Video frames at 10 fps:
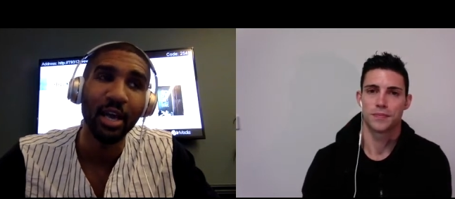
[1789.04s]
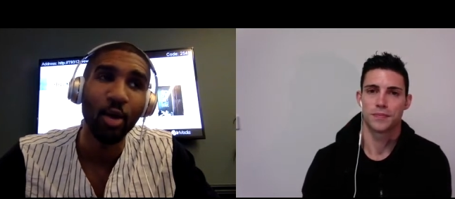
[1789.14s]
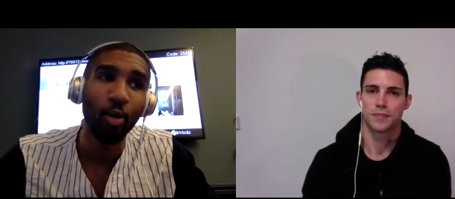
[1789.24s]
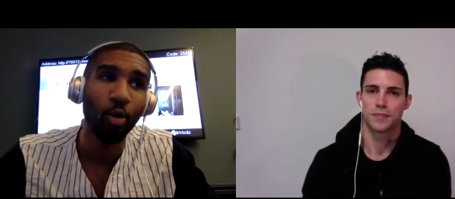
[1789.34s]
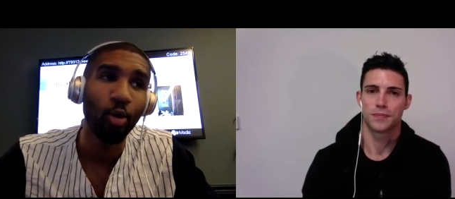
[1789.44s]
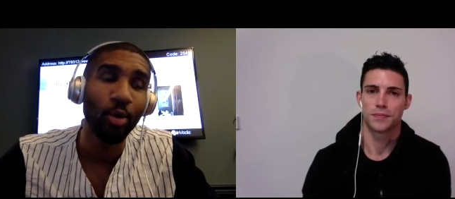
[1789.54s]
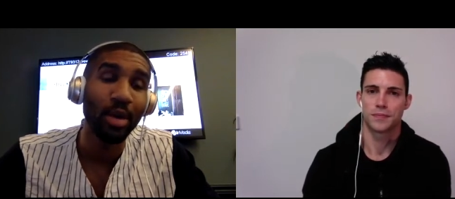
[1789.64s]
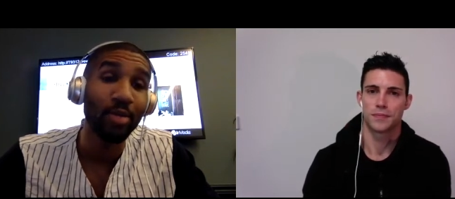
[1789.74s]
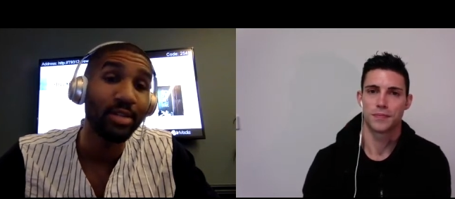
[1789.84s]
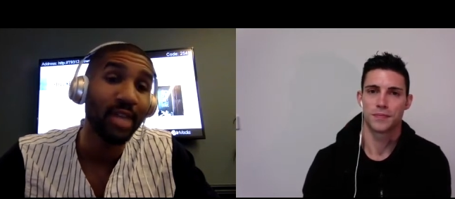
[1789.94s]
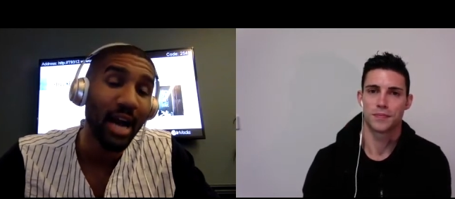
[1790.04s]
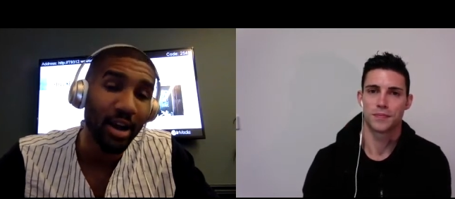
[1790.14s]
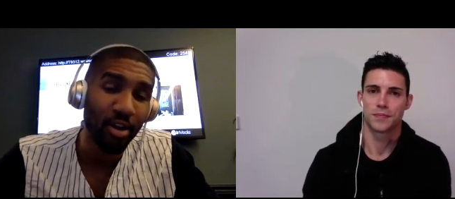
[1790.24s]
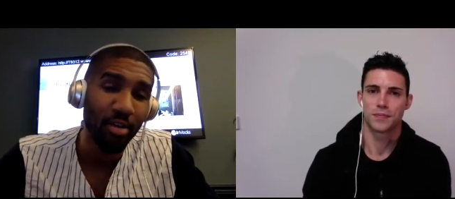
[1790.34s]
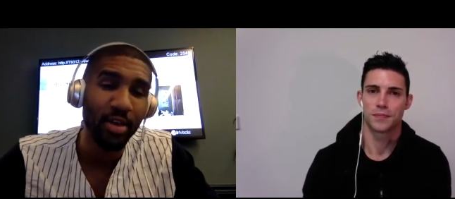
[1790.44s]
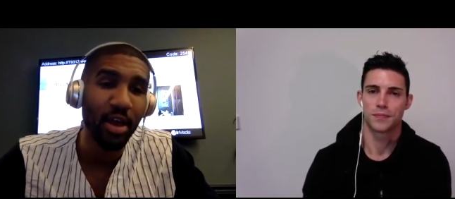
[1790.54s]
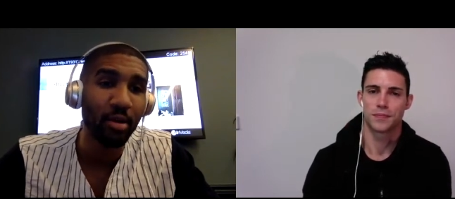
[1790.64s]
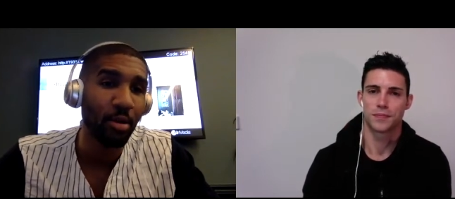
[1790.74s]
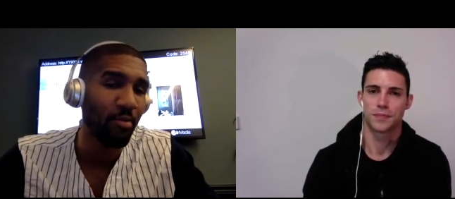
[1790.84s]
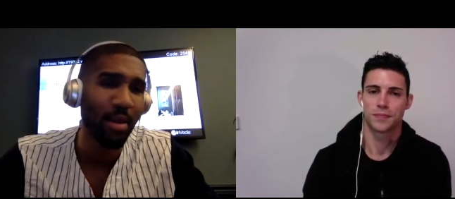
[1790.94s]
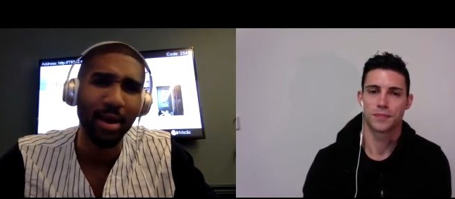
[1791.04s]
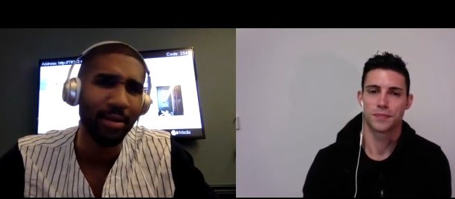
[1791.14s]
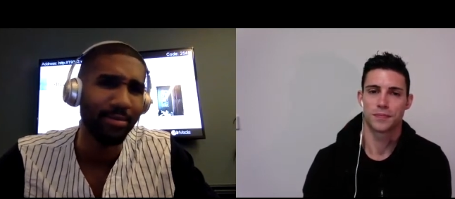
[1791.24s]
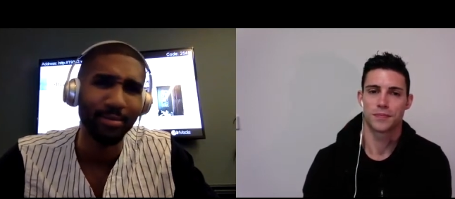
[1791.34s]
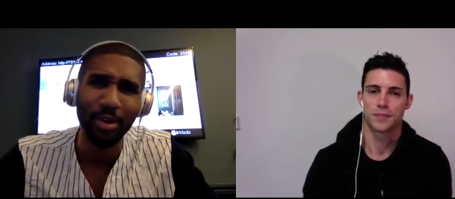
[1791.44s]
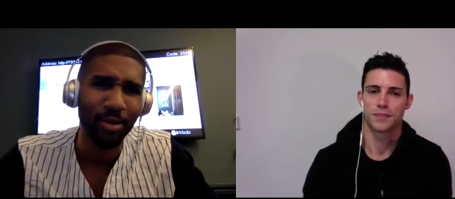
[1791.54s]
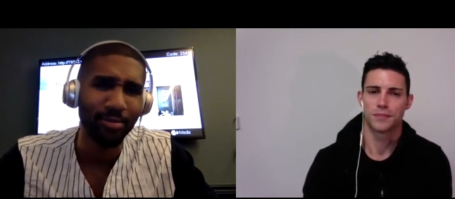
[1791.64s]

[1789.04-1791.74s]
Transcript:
Speaker 1: or when I retire, then I'll give back. No.